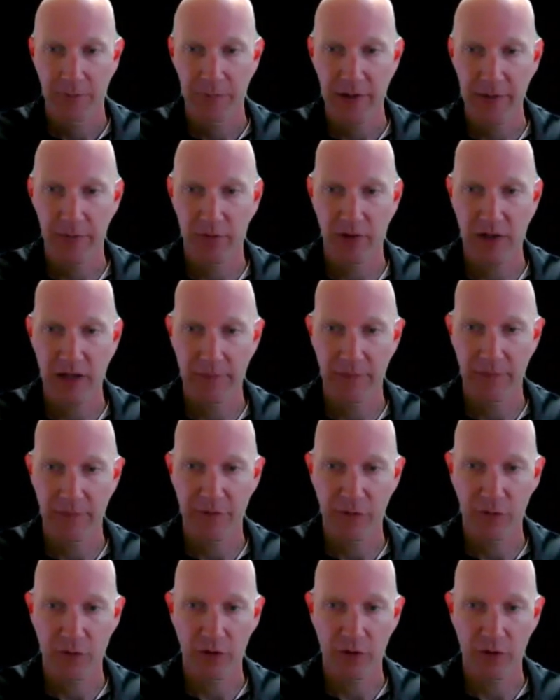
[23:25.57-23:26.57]
People come
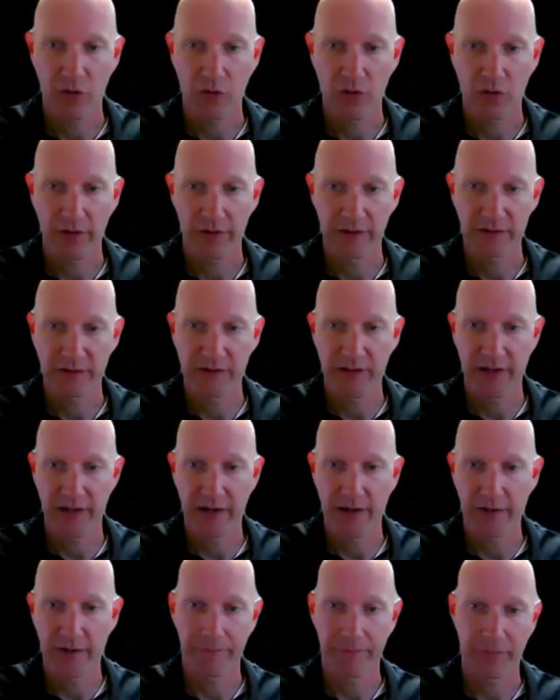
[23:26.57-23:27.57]
before the court and
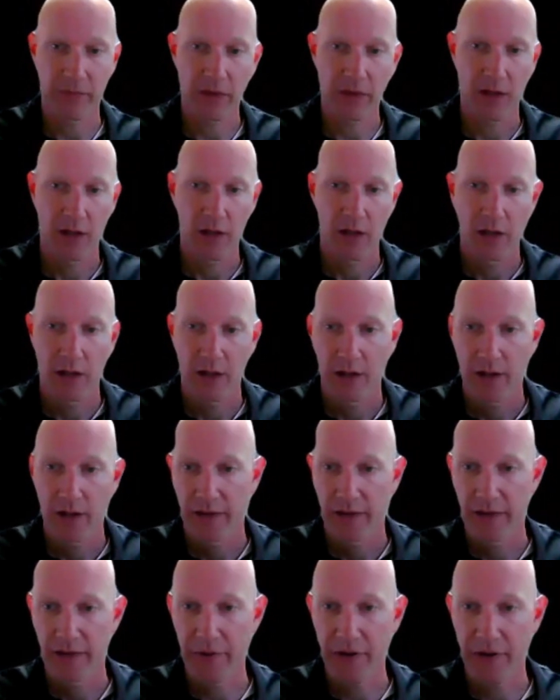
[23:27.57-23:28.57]
say,
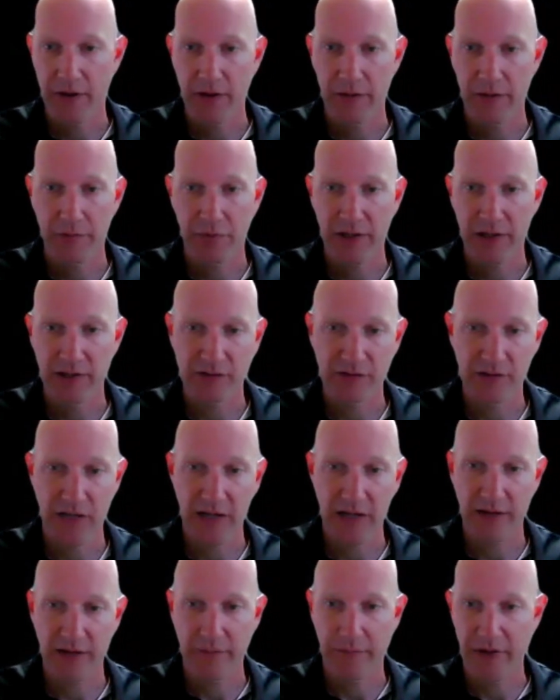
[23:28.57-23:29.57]
the parenting plan is
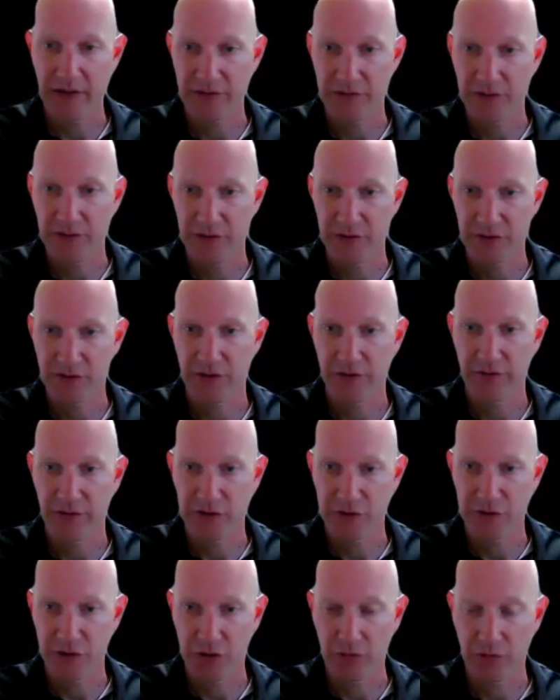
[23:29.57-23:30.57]
not in the best interest of
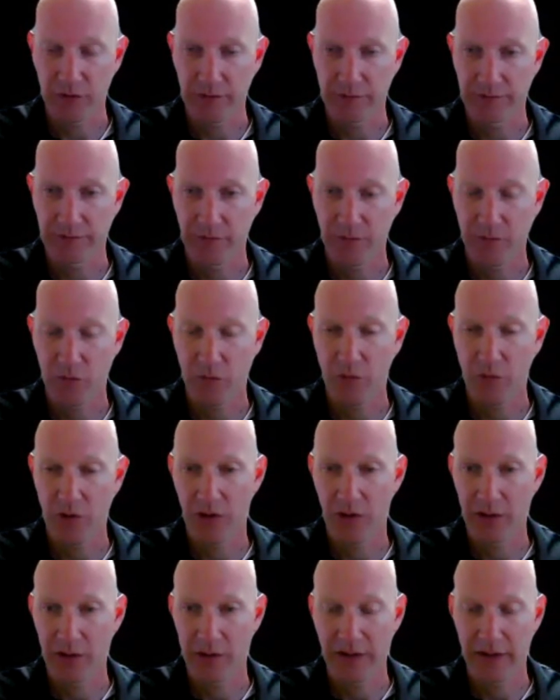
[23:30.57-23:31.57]
the children.
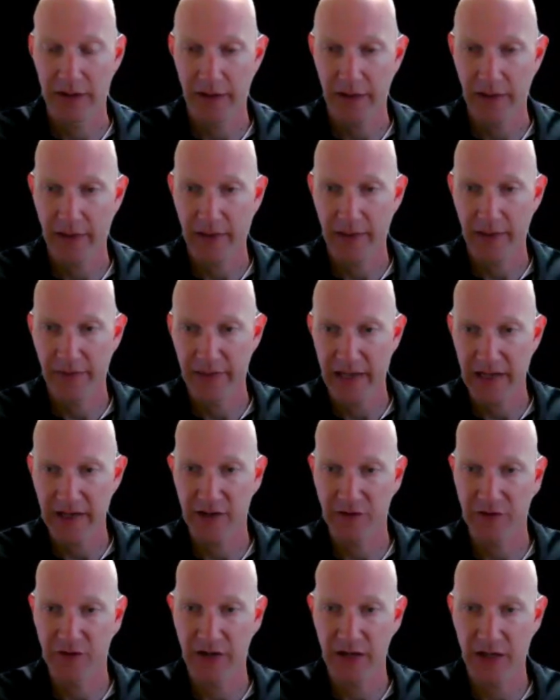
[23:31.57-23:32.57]
Well, that
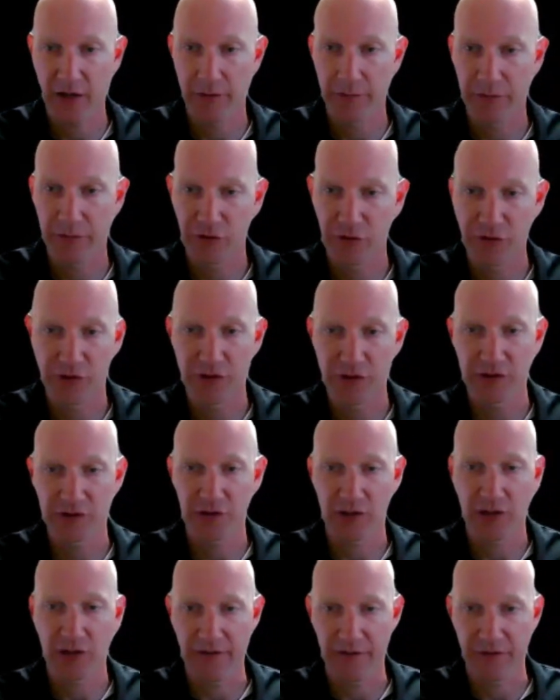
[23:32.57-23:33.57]
doesn't help the
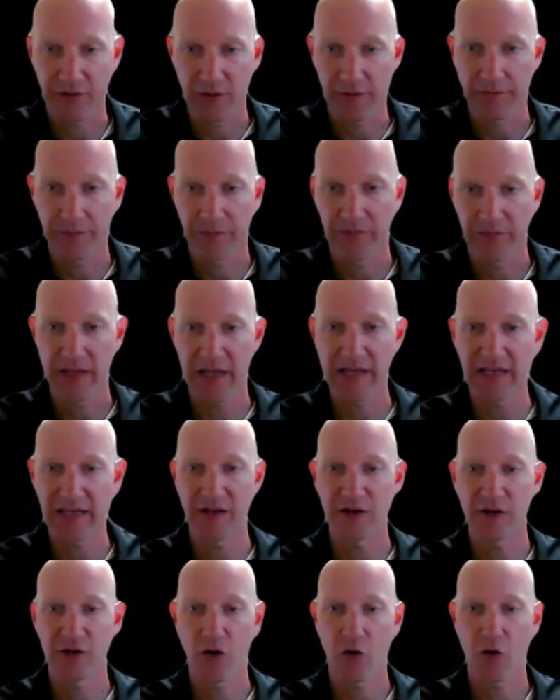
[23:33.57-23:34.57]
judicial officer. They
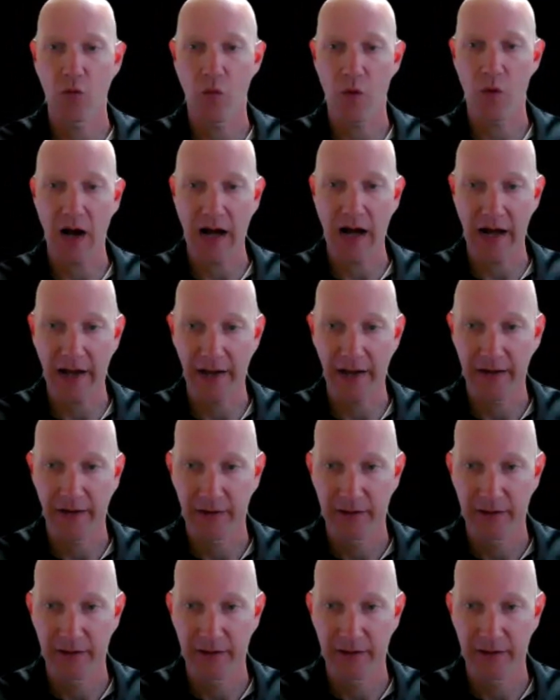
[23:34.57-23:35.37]
need to know why.